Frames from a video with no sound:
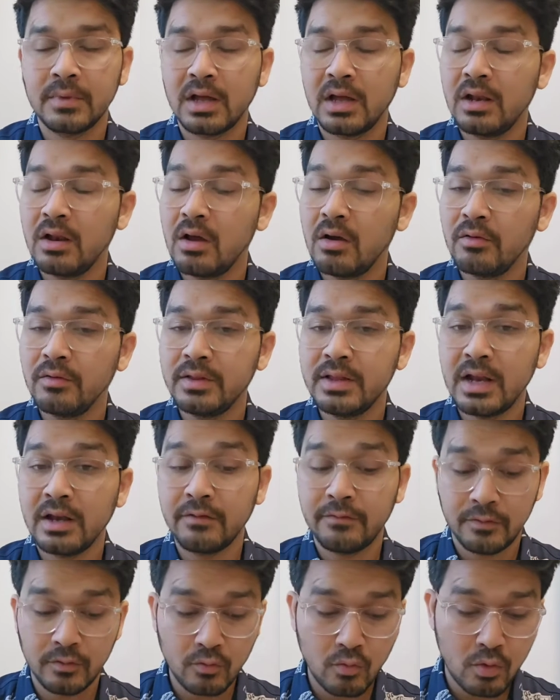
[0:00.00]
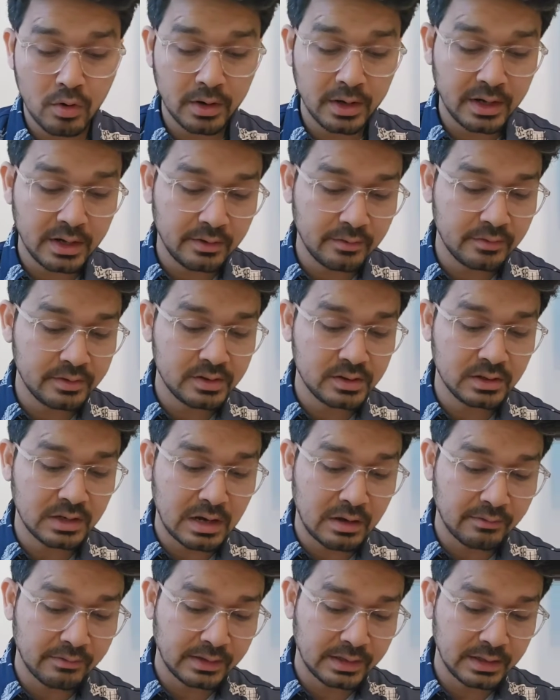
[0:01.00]
Along with that, if you want individual
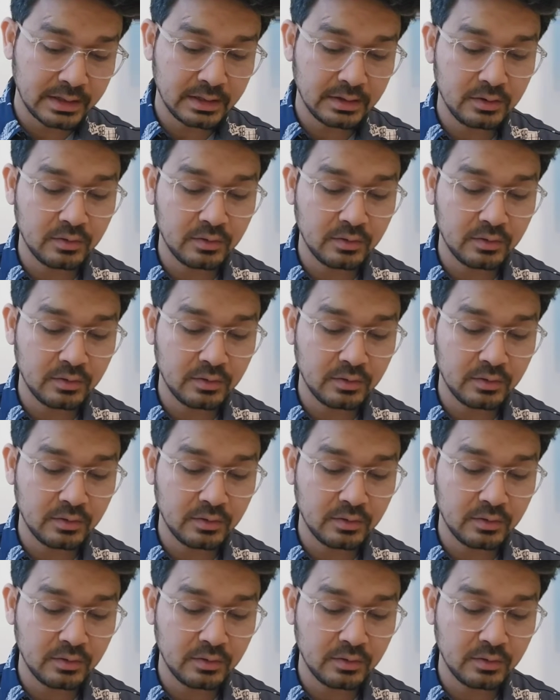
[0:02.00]
counseling,